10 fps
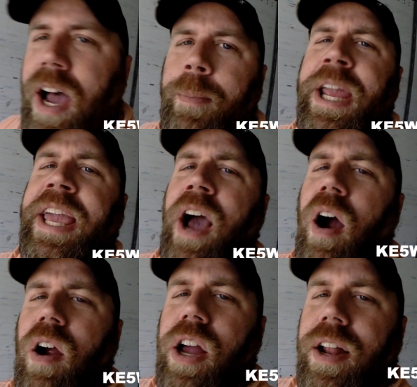How many of
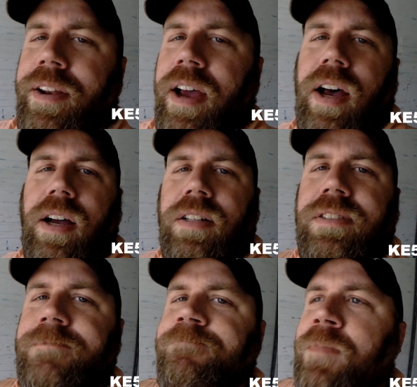y'all are on
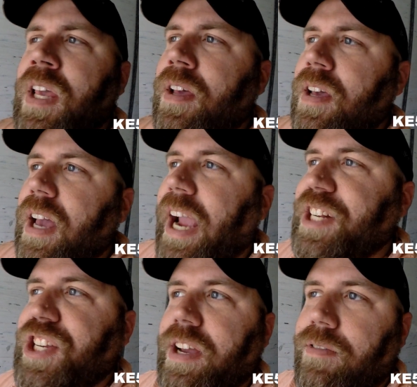
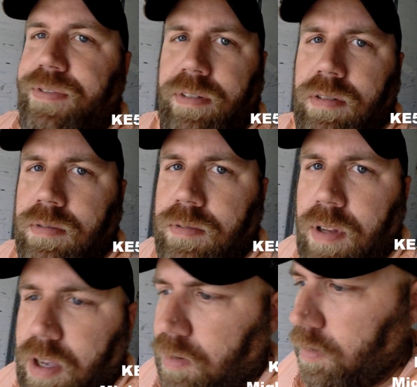HF?
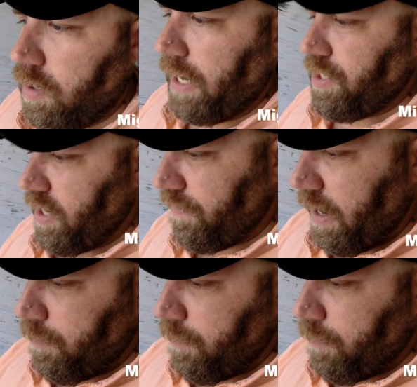No, HF,